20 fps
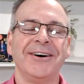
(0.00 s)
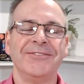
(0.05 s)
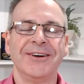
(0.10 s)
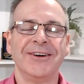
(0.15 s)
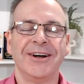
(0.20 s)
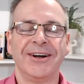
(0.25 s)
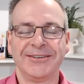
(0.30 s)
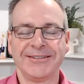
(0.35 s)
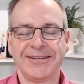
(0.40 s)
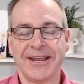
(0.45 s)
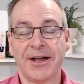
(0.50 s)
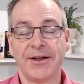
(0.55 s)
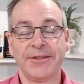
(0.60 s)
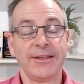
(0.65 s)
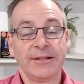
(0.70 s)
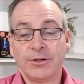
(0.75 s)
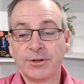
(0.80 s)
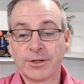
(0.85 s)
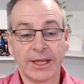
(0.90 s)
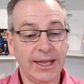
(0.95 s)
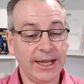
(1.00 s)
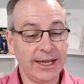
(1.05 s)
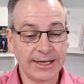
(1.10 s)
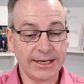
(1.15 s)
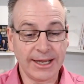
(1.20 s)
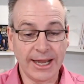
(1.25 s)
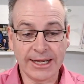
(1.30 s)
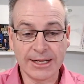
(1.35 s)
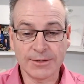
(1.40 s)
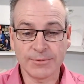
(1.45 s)
well. No. Look,
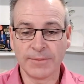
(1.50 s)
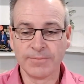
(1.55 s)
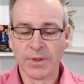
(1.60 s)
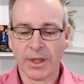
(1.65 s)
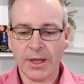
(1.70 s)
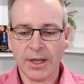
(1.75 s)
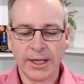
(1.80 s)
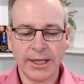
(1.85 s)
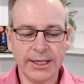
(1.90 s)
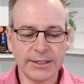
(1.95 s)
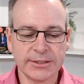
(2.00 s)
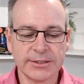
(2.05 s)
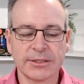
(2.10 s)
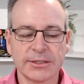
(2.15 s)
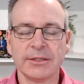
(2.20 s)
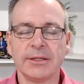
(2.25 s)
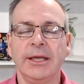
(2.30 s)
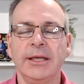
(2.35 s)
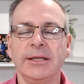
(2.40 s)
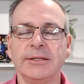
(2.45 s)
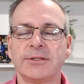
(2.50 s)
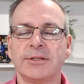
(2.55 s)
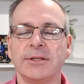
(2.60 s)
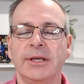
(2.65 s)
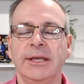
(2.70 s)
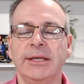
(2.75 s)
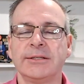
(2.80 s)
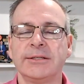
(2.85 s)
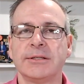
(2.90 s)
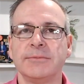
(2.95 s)
anyone. Here's
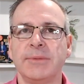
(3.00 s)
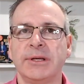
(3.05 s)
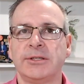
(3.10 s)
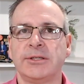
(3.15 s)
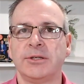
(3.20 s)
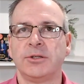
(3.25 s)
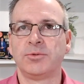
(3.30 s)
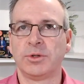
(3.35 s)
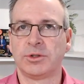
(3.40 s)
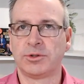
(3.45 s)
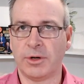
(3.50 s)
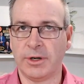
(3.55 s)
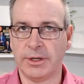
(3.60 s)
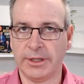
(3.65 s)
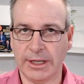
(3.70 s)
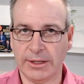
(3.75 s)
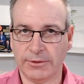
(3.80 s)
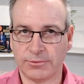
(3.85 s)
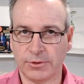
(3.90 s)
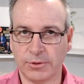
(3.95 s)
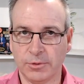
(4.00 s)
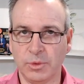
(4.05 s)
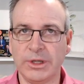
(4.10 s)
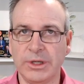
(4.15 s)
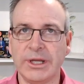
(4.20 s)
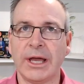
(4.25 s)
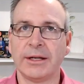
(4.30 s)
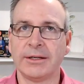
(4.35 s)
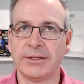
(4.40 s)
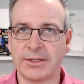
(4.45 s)
the message we're trying to get through. We
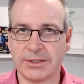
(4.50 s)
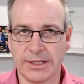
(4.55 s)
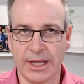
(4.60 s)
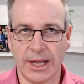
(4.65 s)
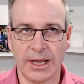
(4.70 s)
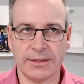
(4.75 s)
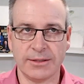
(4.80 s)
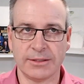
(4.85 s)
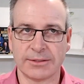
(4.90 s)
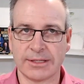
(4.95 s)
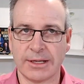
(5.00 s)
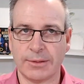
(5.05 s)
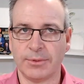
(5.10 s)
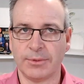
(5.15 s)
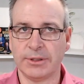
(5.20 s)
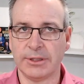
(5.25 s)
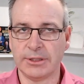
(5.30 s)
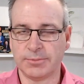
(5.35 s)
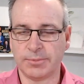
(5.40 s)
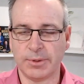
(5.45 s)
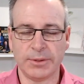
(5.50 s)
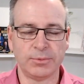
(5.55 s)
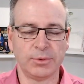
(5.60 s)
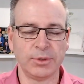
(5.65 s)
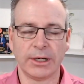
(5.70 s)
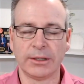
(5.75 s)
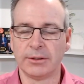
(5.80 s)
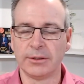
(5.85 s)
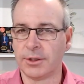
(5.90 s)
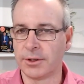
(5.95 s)
understand that some of these people get
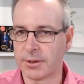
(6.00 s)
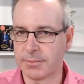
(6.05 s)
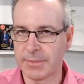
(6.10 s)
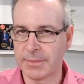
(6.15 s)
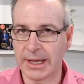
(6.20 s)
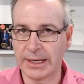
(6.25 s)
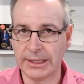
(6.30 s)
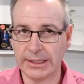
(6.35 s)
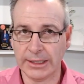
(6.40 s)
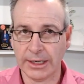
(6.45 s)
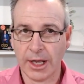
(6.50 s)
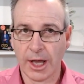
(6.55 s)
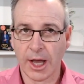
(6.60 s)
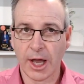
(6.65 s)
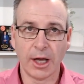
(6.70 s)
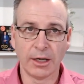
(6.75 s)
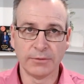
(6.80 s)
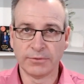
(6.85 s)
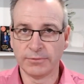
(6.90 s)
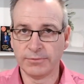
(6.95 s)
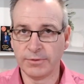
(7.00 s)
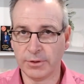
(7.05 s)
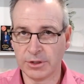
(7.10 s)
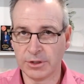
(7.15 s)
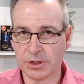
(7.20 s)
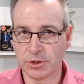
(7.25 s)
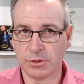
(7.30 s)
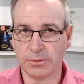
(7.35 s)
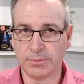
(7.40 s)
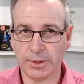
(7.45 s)
a lot of money over a very
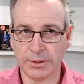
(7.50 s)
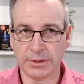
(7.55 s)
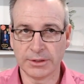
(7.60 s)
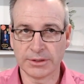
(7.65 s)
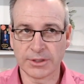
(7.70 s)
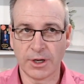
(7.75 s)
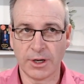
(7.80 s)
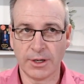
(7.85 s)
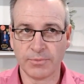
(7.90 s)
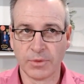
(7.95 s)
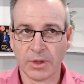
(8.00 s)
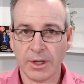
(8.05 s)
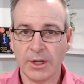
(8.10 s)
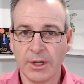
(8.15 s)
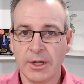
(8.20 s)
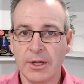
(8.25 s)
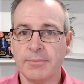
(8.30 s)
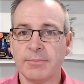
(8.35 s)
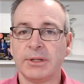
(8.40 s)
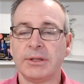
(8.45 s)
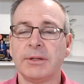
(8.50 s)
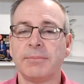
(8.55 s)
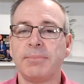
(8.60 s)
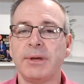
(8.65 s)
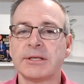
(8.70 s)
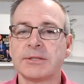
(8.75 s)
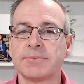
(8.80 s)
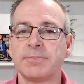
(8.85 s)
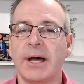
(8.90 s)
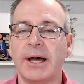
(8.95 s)
short period of time. But the
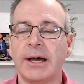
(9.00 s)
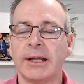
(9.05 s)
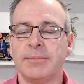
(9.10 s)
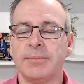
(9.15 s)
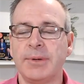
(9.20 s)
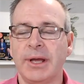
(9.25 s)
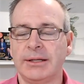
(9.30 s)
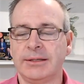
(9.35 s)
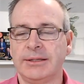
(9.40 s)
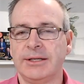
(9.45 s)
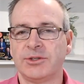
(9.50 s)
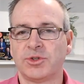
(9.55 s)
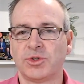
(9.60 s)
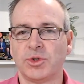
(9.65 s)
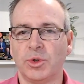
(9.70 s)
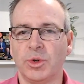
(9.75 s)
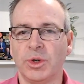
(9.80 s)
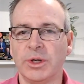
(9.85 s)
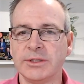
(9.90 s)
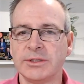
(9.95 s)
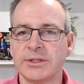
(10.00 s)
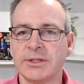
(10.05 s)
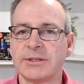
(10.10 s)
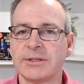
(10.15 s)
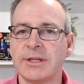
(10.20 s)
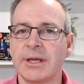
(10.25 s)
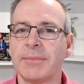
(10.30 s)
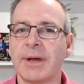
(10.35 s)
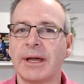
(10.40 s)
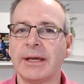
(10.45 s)
best part about their stories is
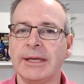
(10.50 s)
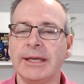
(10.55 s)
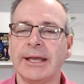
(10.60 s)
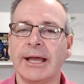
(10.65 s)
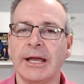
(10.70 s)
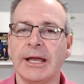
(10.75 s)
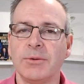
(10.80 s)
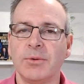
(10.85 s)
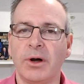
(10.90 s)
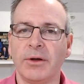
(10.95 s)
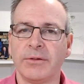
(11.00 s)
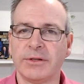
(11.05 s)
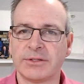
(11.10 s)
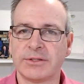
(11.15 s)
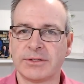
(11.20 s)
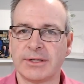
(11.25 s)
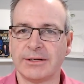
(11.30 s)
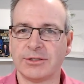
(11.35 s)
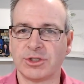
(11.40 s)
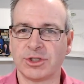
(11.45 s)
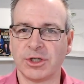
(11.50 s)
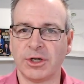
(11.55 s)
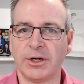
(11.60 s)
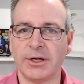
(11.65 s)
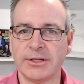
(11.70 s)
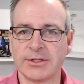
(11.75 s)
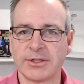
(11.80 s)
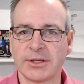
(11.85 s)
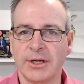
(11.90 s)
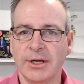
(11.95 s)
they're making hay while the sun
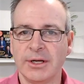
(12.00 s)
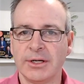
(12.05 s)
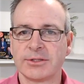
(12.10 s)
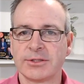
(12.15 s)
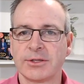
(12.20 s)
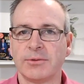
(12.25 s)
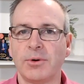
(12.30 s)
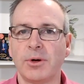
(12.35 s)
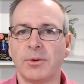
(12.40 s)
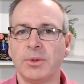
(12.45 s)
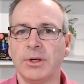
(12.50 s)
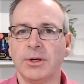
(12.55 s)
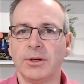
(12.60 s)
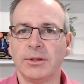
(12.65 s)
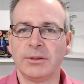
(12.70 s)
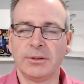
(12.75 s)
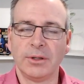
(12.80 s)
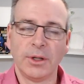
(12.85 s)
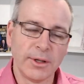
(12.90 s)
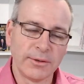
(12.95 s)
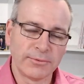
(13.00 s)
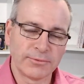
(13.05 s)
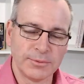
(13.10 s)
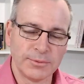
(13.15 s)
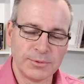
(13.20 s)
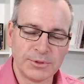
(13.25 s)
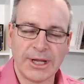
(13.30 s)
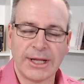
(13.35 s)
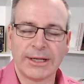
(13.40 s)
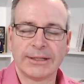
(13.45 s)
shines. So what we learnt from
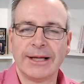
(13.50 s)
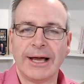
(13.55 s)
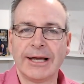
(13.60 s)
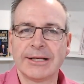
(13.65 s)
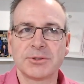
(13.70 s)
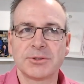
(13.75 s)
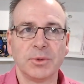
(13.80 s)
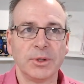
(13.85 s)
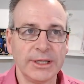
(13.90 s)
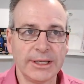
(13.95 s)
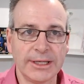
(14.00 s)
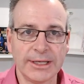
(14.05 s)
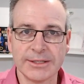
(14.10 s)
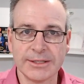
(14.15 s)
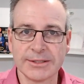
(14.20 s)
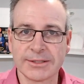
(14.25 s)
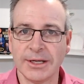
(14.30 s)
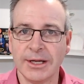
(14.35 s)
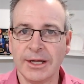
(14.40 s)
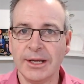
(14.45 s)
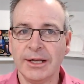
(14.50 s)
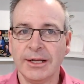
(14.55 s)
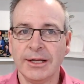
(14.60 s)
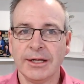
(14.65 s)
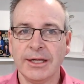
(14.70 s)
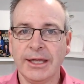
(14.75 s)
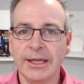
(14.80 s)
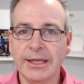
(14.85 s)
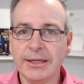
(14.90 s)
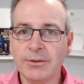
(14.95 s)
Chad last week is
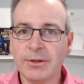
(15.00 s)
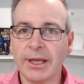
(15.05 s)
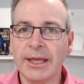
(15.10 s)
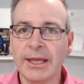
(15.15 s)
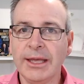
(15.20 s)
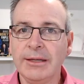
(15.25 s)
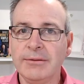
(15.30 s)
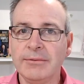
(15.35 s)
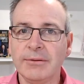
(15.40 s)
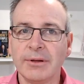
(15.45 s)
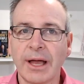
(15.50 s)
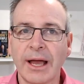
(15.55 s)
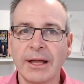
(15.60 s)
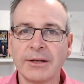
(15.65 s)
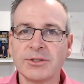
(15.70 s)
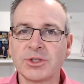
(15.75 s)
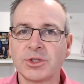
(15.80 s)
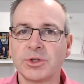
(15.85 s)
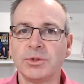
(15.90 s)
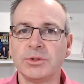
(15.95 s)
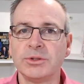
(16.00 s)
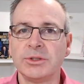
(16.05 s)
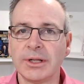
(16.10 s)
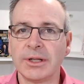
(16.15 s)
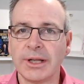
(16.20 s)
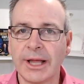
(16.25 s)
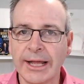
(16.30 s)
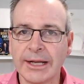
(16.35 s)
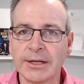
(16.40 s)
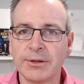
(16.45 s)
he understood
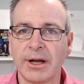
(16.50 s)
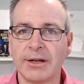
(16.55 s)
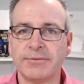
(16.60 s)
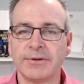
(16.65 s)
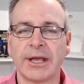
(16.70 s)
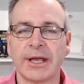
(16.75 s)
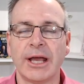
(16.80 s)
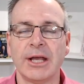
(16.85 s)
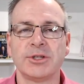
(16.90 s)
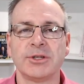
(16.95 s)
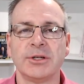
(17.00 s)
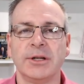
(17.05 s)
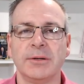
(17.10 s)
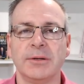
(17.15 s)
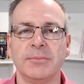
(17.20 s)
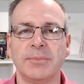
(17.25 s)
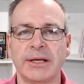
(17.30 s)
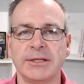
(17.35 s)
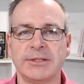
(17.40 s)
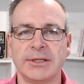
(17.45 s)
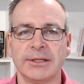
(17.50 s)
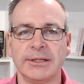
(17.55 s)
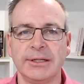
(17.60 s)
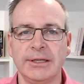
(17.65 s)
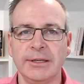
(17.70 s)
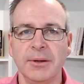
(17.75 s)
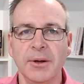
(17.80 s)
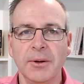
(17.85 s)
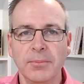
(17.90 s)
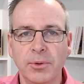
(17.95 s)
delayed gratification and
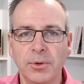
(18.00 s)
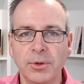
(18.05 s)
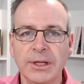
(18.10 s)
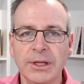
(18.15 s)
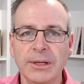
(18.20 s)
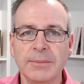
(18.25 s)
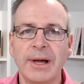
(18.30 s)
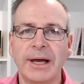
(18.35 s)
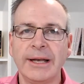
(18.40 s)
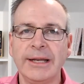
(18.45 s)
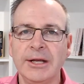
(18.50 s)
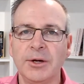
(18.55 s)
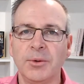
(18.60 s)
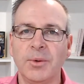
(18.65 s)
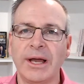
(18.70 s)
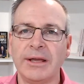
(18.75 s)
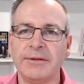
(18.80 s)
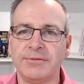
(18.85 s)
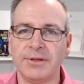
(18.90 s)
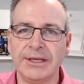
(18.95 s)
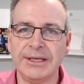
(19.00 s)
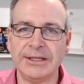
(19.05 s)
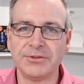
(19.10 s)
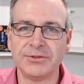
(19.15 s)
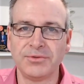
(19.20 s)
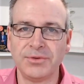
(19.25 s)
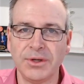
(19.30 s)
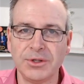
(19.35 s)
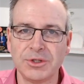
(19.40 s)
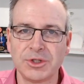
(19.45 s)
basically putting money away for his
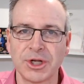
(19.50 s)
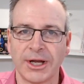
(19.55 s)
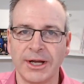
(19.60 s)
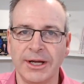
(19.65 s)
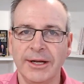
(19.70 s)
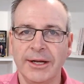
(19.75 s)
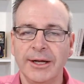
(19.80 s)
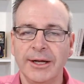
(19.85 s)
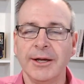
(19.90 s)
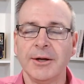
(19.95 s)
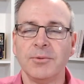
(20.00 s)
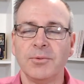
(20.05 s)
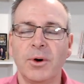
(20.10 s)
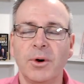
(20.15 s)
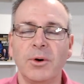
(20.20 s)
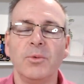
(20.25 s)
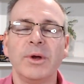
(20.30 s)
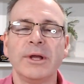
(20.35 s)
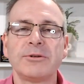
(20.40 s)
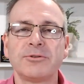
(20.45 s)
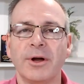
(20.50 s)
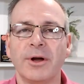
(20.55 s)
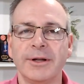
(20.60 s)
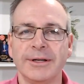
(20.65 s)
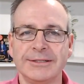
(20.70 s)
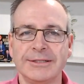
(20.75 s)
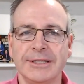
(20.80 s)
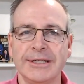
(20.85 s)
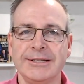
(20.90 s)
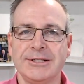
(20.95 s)
future. What we're trying to
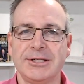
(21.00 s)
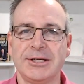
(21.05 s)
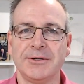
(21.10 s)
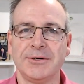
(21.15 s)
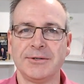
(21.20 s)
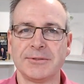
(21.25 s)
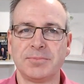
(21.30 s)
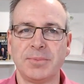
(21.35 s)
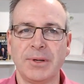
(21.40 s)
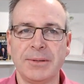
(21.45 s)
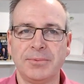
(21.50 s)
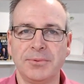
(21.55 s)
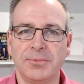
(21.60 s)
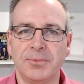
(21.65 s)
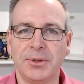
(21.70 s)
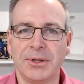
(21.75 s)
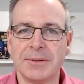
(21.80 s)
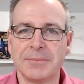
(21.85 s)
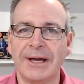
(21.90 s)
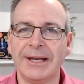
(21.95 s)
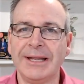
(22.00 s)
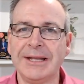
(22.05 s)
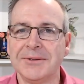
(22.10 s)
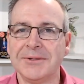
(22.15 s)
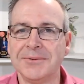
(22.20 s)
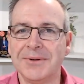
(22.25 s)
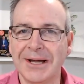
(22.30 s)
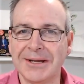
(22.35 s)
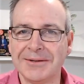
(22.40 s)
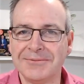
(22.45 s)
teach here is people putting money
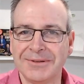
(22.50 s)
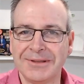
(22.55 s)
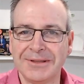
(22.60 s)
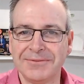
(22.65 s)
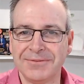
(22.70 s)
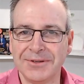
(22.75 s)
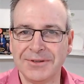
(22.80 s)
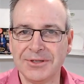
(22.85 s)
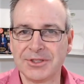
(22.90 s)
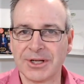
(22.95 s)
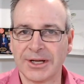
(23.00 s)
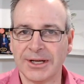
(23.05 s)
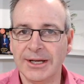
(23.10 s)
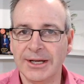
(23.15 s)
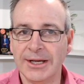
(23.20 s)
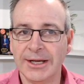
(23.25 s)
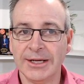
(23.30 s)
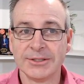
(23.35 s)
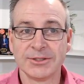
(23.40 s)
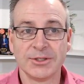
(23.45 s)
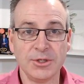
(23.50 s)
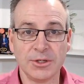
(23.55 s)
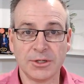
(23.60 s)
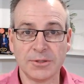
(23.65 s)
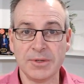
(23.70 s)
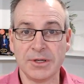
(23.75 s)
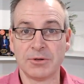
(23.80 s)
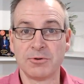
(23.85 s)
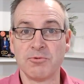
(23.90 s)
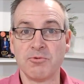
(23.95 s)
away for their future. So you can be
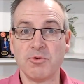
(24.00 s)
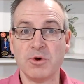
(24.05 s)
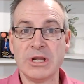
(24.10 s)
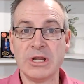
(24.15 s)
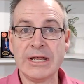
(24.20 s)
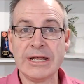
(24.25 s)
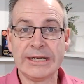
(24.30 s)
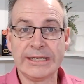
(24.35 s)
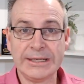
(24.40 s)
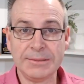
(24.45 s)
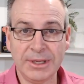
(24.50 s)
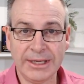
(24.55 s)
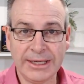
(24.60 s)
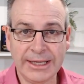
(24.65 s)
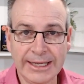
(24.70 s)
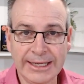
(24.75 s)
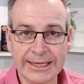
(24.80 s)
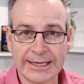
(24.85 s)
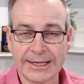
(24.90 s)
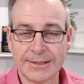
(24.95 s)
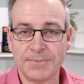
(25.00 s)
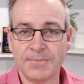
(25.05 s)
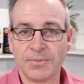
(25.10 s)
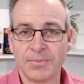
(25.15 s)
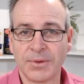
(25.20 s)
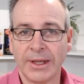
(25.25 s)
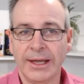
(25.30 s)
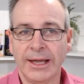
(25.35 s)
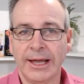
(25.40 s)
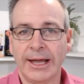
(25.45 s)
on really big income
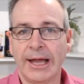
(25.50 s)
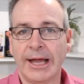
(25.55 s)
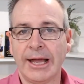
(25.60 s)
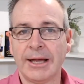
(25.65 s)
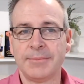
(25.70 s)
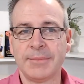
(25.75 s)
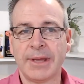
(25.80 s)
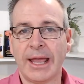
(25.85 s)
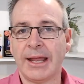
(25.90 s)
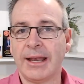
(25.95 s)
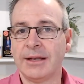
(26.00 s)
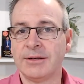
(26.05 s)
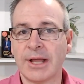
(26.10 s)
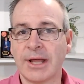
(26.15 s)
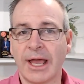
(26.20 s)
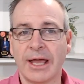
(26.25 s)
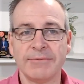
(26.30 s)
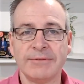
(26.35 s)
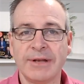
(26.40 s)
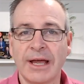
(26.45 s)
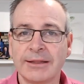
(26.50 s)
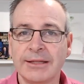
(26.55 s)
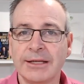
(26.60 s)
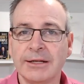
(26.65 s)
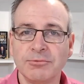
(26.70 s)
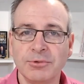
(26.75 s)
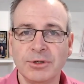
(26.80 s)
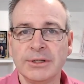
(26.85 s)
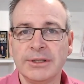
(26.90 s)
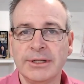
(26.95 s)
and have nothing
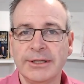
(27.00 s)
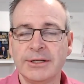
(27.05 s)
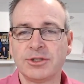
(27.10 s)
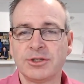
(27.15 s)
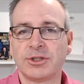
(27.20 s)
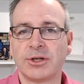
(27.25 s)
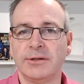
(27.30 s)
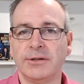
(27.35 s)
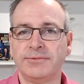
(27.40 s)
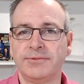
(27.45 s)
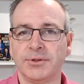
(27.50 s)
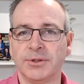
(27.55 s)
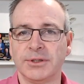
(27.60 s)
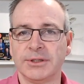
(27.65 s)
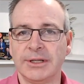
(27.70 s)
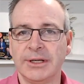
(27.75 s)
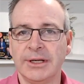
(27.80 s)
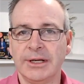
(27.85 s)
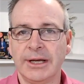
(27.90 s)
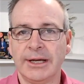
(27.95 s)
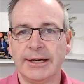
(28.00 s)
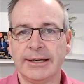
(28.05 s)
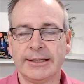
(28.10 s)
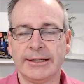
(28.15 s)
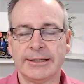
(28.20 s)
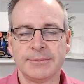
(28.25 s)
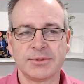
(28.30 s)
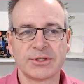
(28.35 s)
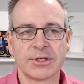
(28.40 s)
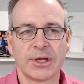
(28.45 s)
really to show for it.
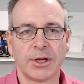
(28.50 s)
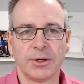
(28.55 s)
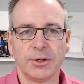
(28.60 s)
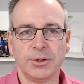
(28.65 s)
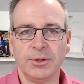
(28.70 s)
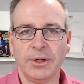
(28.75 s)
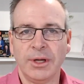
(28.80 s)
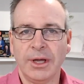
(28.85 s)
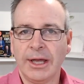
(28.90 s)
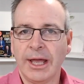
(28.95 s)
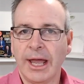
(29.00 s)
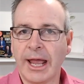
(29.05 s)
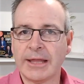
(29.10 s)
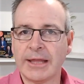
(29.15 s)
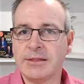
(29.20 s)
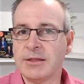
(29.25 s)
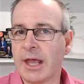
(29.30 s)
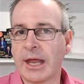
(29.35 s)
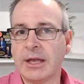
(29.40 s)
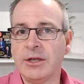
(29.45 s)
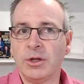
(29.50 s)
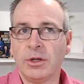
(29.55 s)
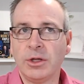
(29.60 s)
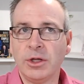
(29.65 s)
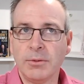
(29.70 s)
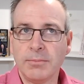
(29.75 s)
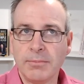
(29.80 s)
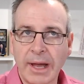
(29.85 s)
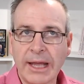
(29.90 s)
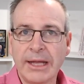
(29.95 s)
And you
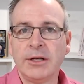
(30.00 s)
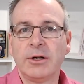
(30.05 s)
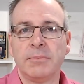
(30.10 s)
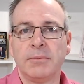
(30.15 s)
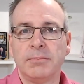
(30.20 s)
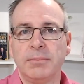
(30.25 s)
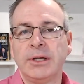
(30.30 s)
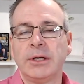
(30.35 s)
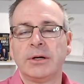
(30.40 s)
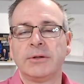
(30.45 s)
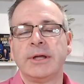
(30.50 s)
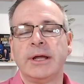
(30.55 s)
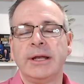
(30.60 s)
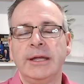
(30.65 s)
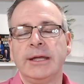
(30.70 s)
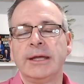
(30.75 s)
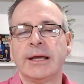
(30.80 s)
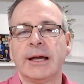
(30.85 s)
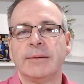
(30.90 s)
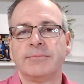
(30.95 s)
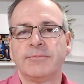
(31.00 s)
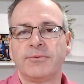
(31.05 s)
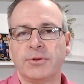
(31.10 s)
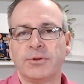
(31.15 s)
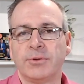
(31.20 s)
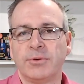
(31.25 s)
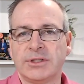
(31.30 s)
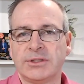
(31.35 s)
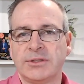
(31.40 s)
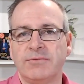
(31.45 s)
may not be on that income for the
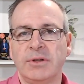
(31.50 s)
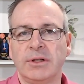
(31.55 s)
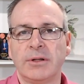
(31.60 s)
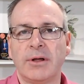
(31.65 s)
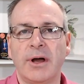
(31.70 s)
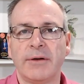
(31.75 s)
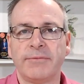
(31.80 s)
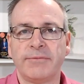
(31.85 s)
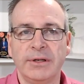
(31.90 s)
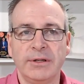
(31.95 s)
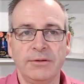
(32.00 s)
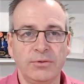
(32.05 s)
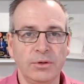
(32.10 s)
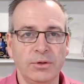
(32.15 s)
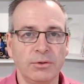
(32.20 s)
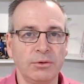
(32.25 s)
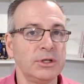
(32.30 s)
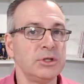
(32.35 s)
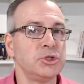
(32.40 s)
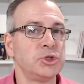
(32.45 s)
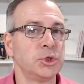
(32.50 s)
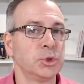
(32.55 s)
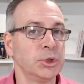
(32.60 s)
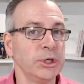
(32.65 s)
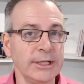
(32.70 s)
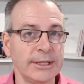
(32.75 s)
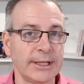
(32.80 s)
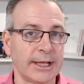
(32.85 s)
rest of your life. And if you're enjoying